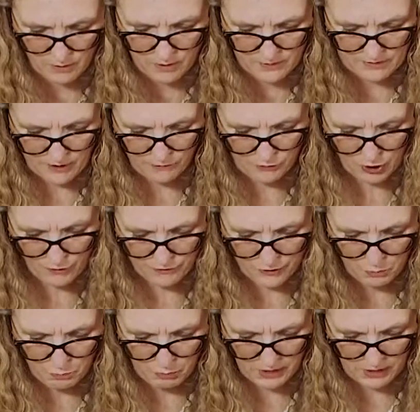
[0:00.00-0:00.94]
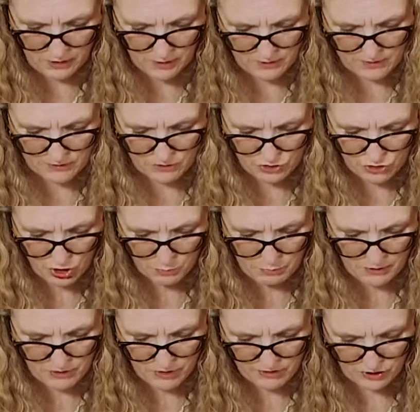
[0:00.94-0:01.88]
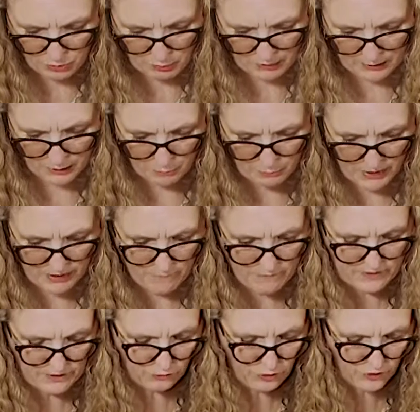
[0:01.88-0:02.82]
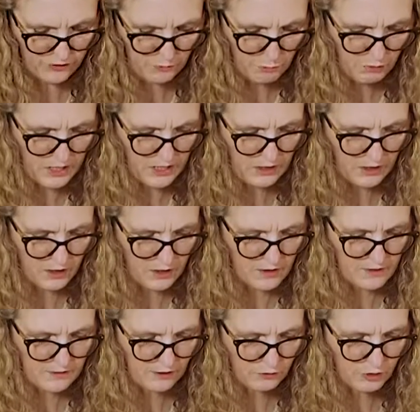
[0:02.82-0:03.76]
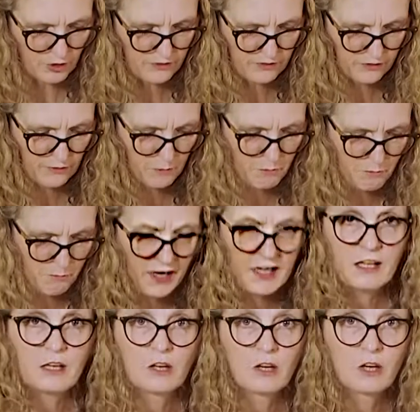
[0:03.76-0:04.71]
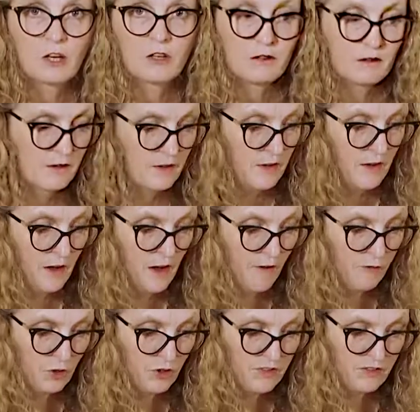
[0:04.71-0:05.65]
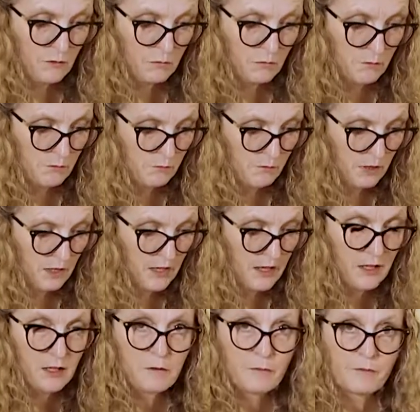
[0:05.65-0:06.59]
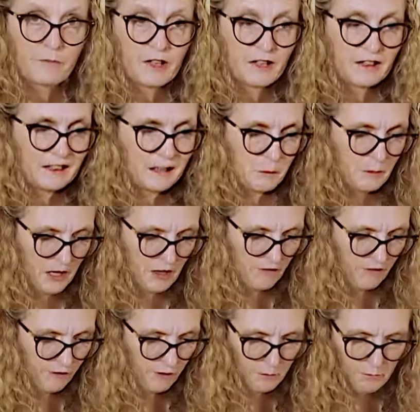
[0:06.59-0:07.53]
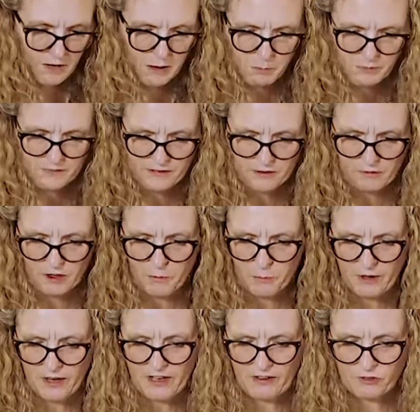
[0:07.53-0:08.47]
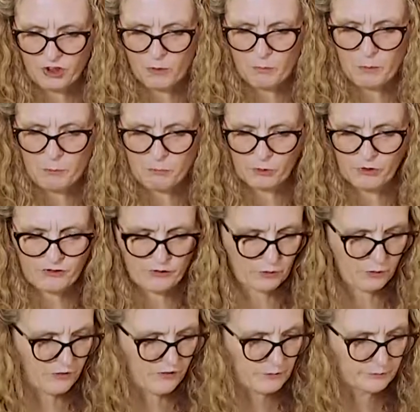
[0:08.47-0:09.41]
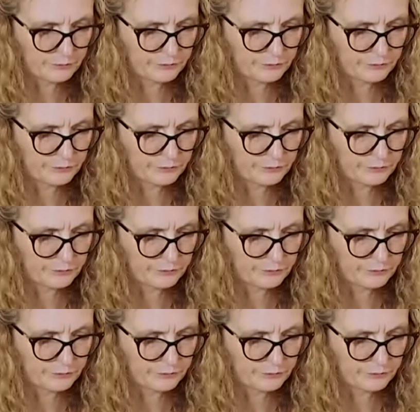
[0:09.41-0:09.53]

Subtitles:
So I've got a few pecans, just chopping those up a little bit. So I've got some pecans, I've got some bacon, I've got some little bit of maple syrup, and I've got my Brussels.